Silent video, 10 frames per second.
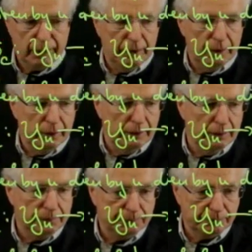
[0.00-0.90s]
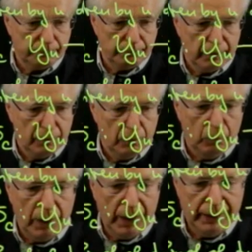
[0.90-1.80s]
uh,
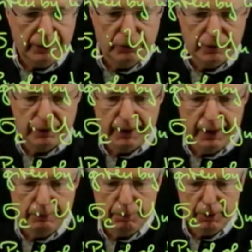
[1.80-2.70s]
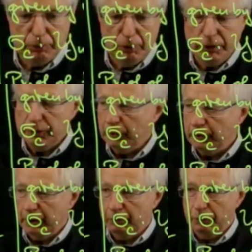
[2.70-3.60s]
y is an n plus 1
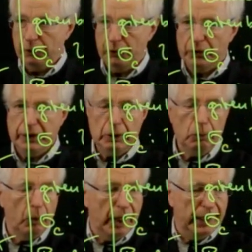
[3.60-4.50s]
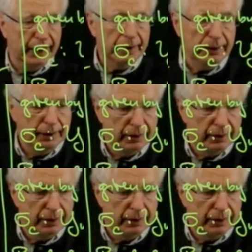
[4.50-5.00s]
gon of the string y,